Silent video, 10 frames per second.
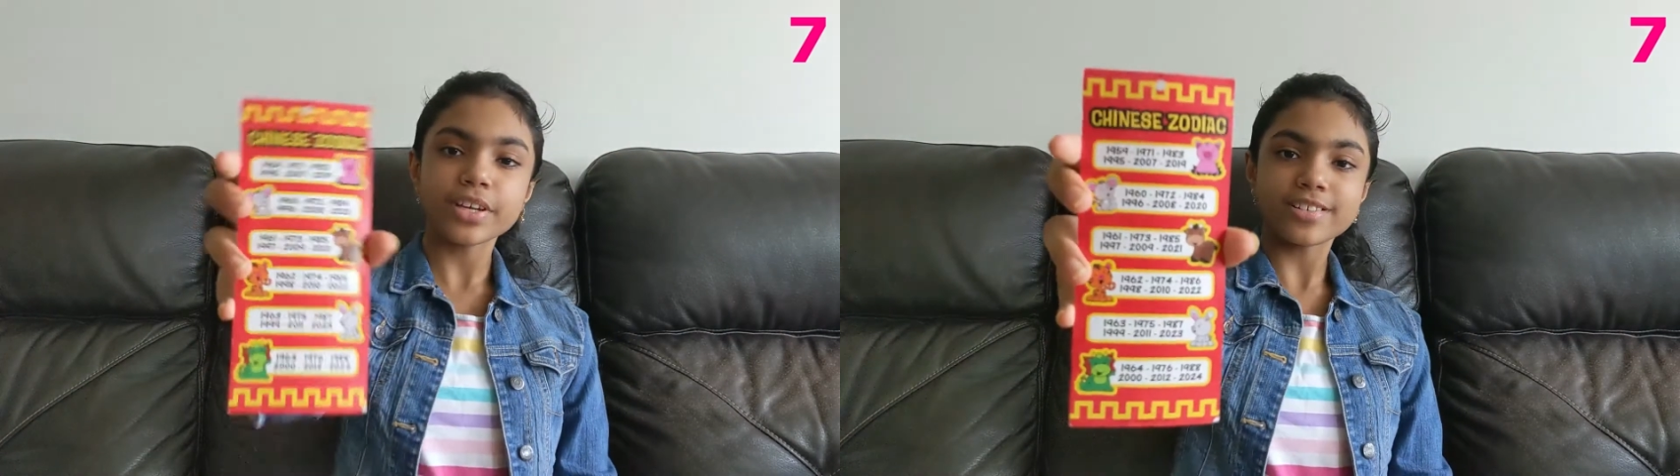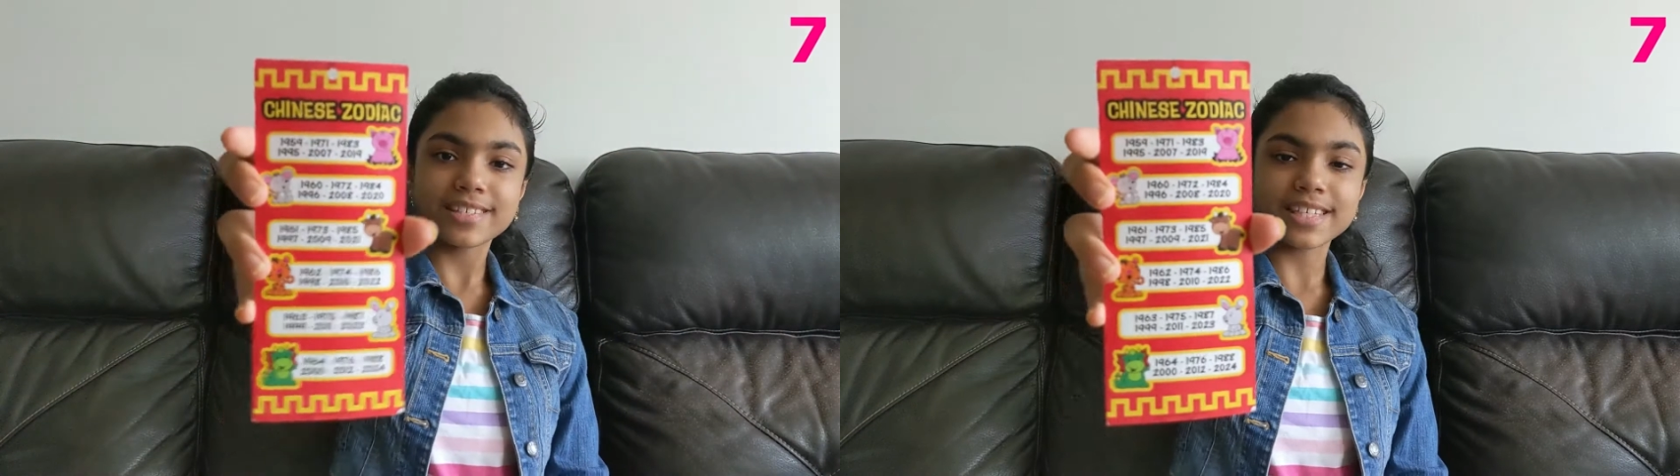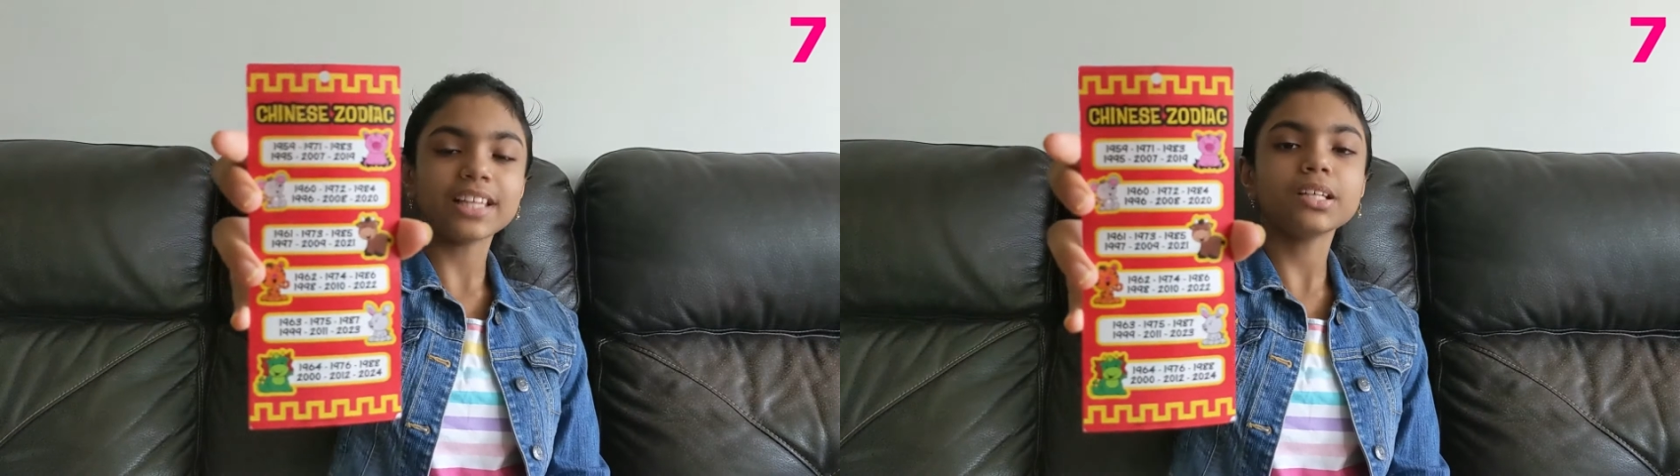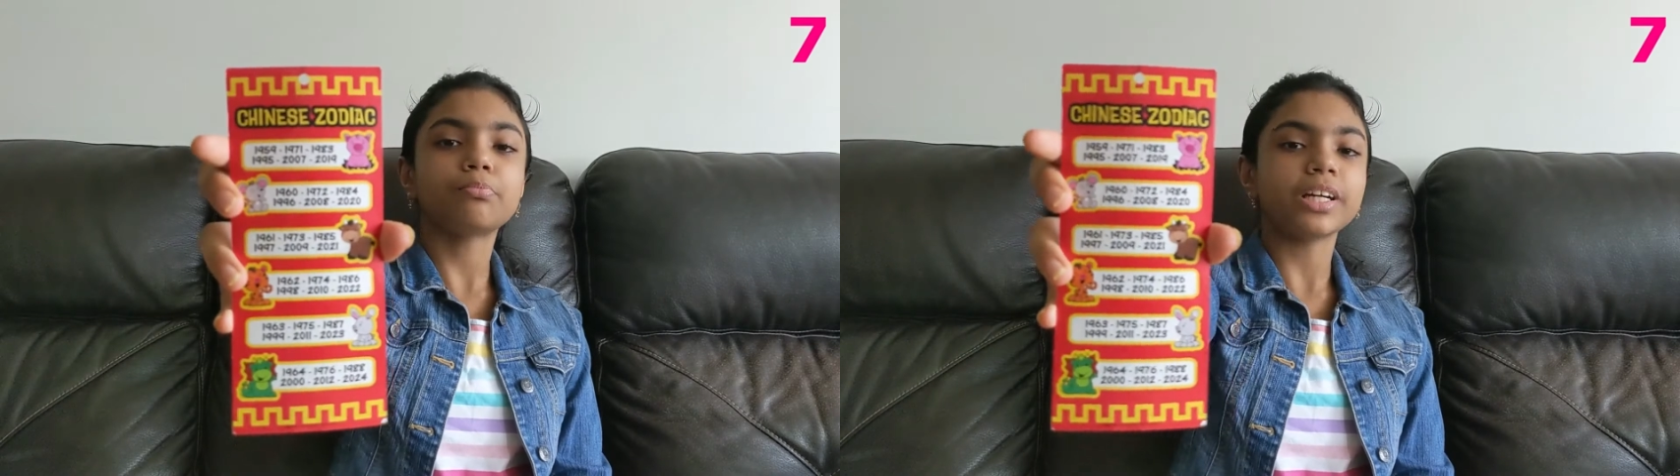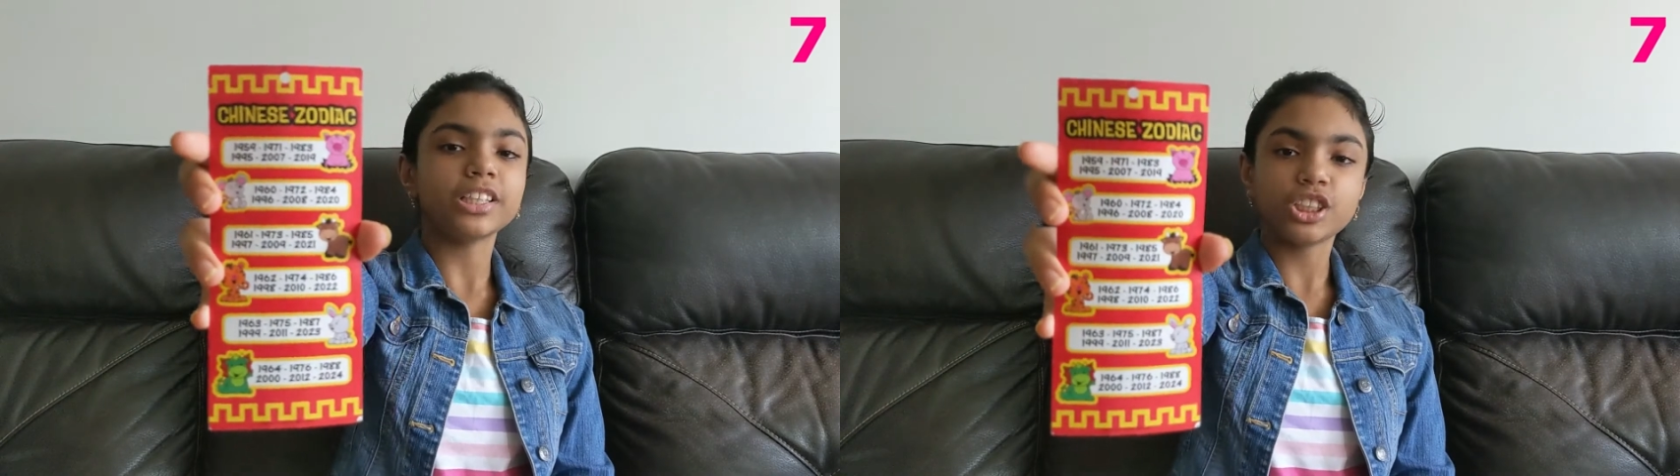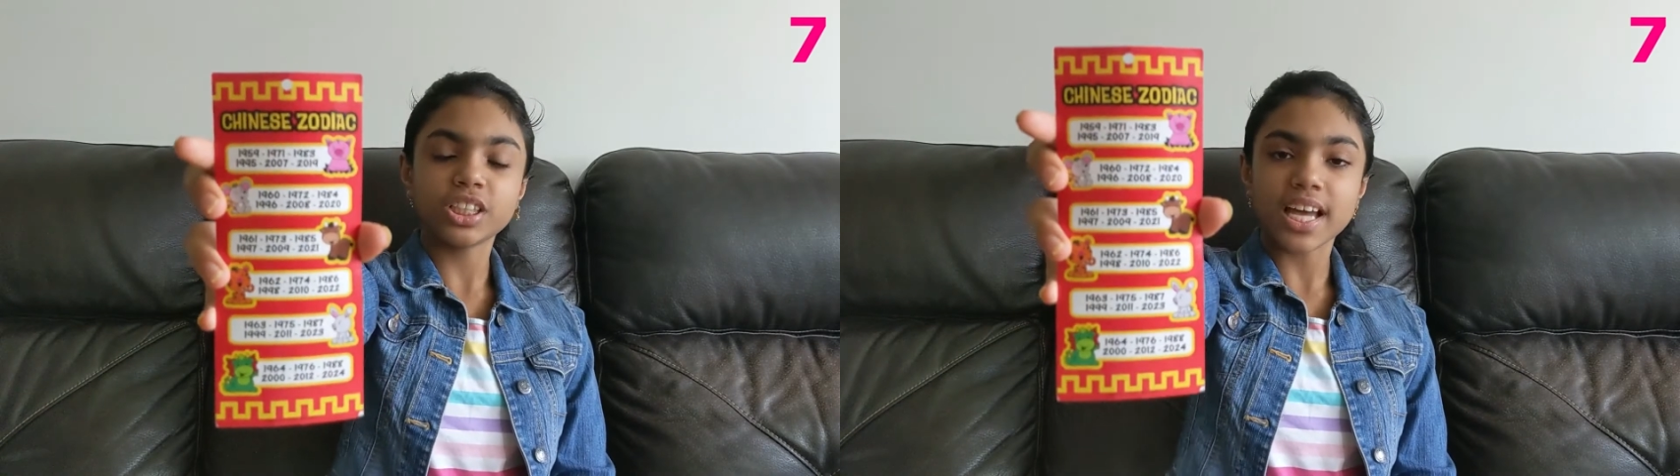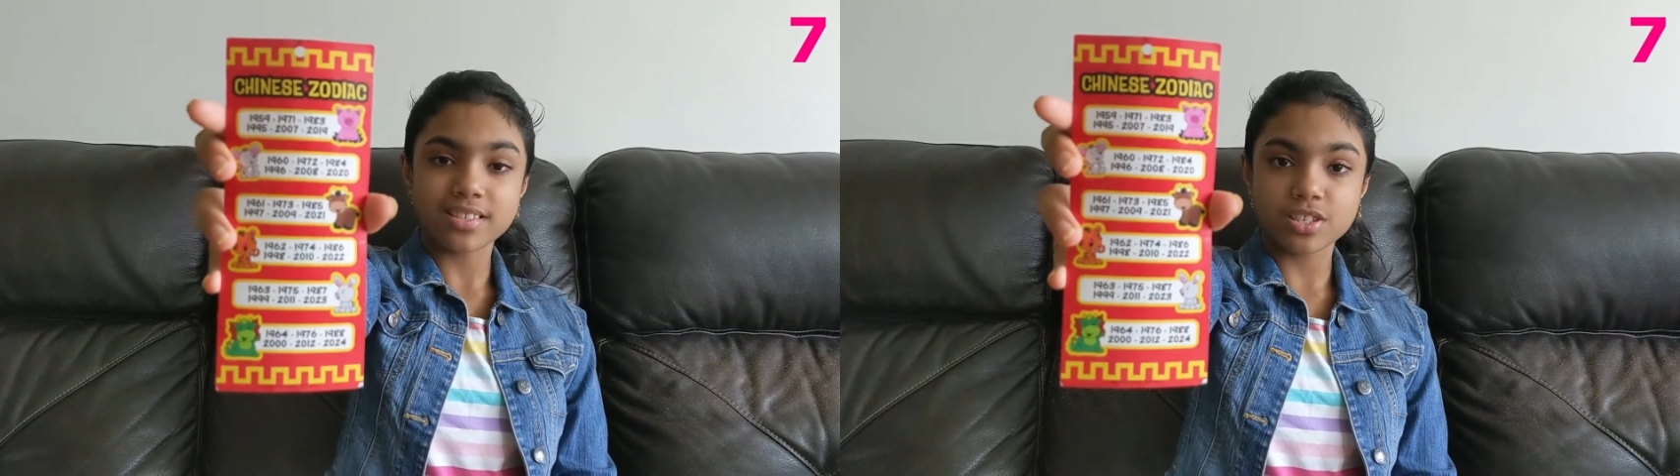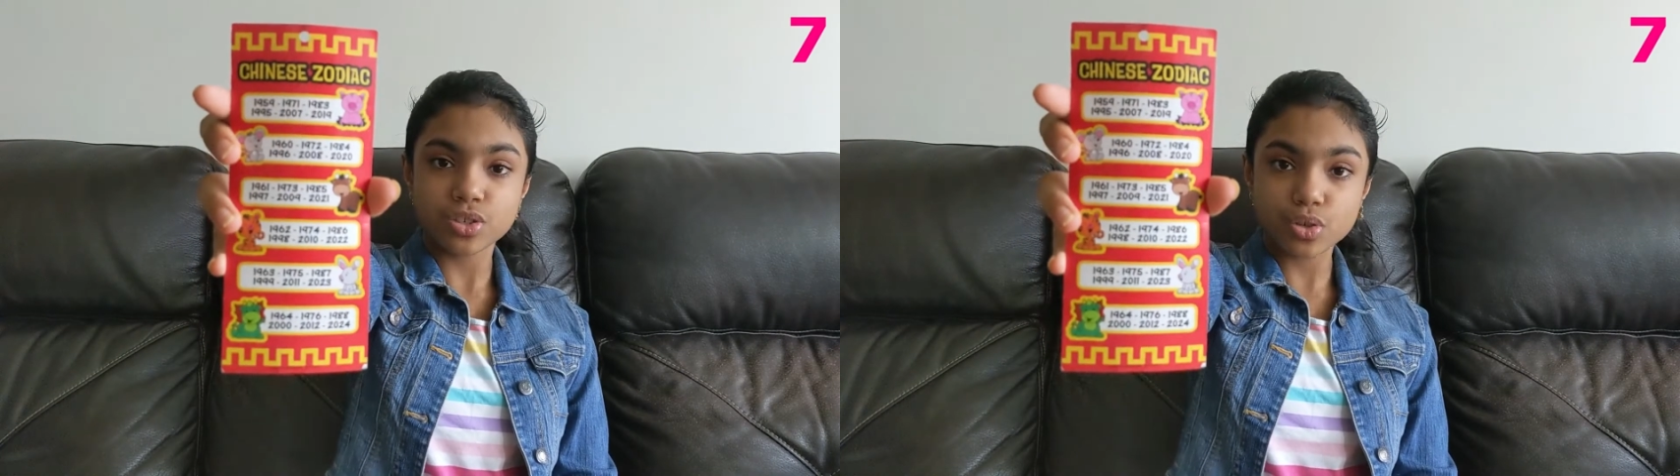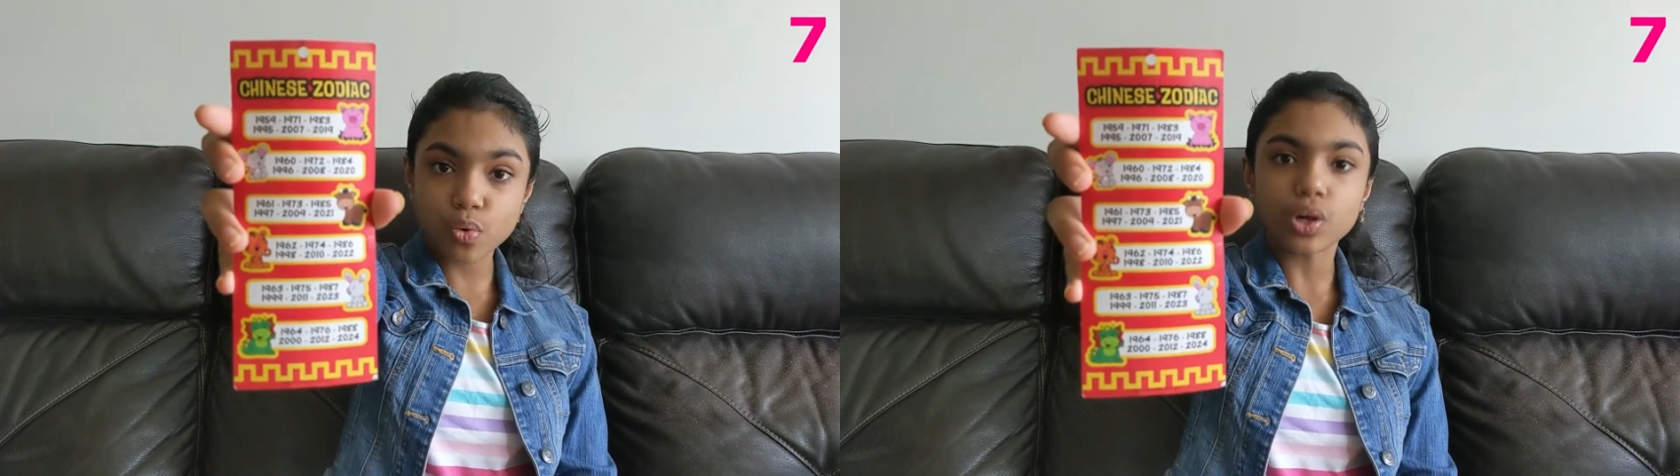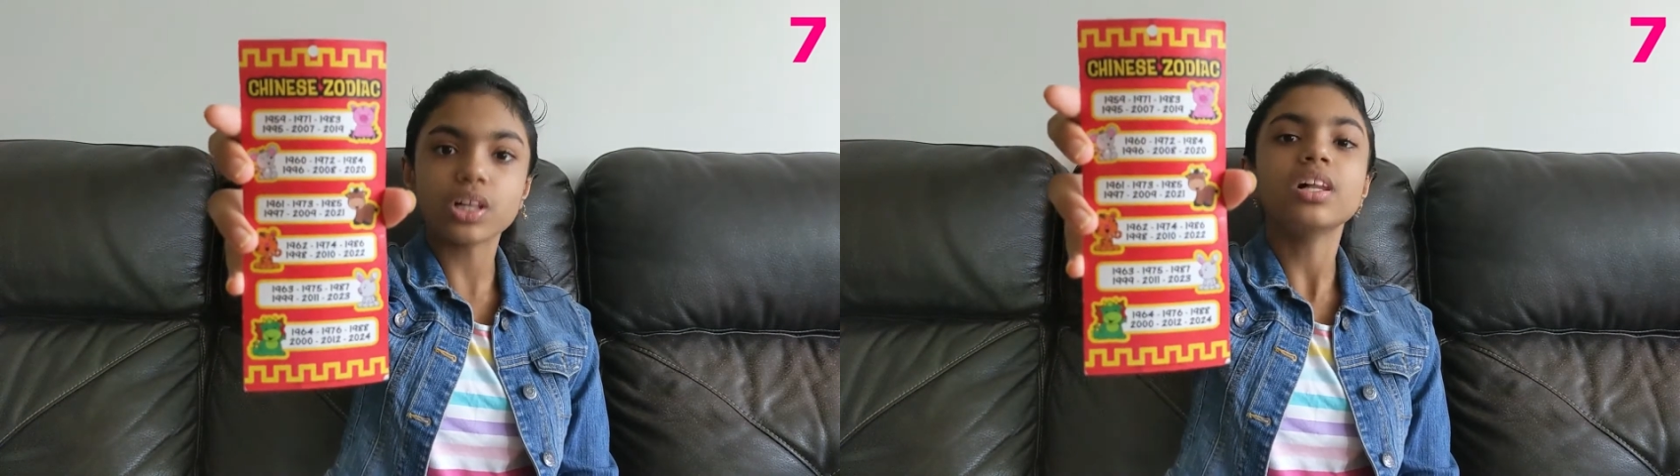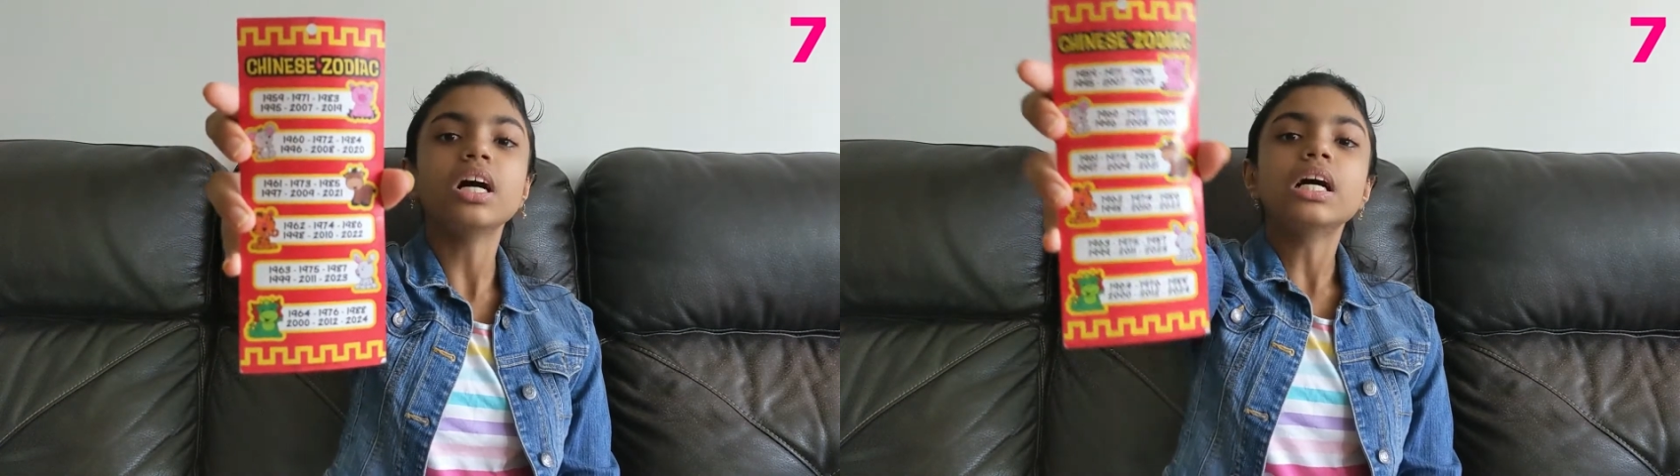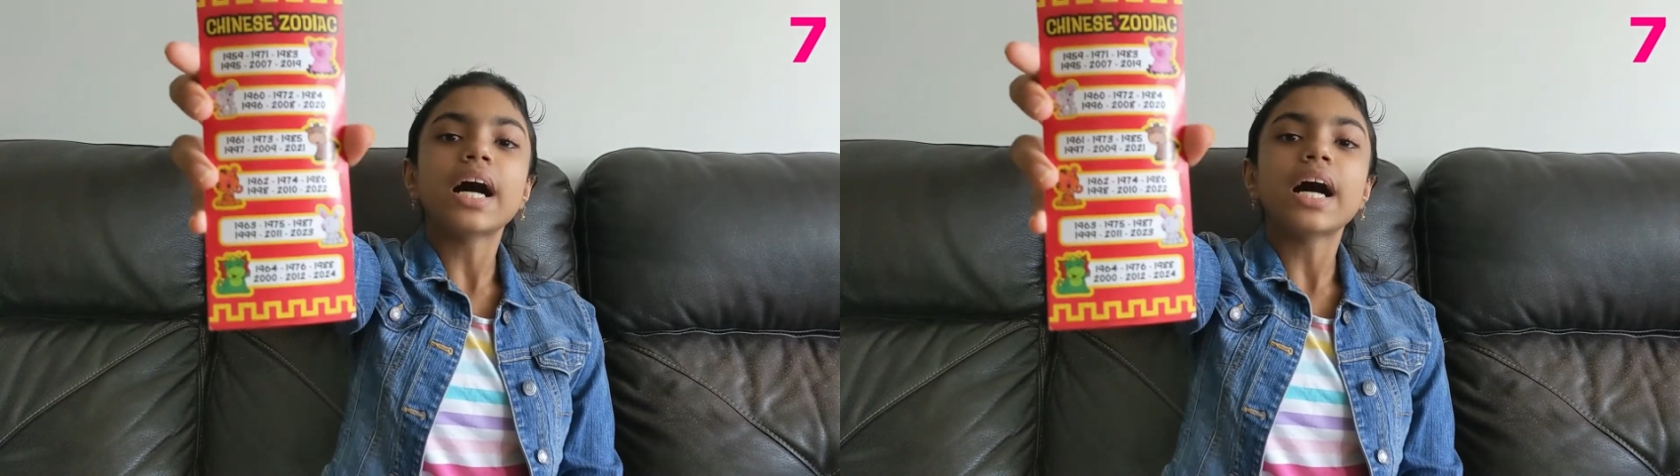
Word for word: Year celebration at school,